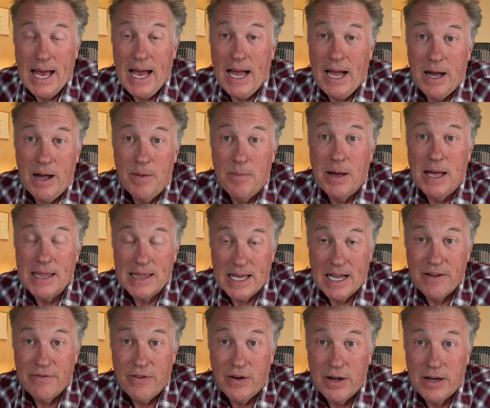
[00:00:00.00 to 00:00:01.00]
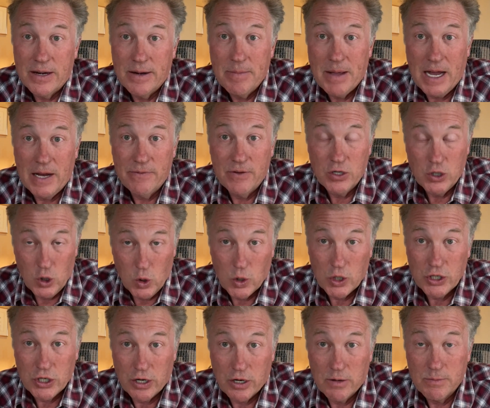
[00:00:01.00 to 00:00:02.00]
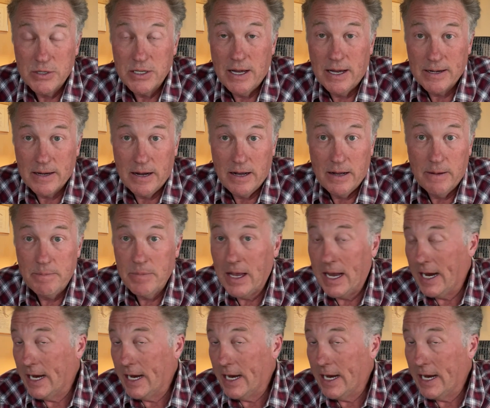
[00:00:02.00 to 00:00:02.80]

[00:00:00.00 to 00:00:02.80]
lifeon-yourterms.com,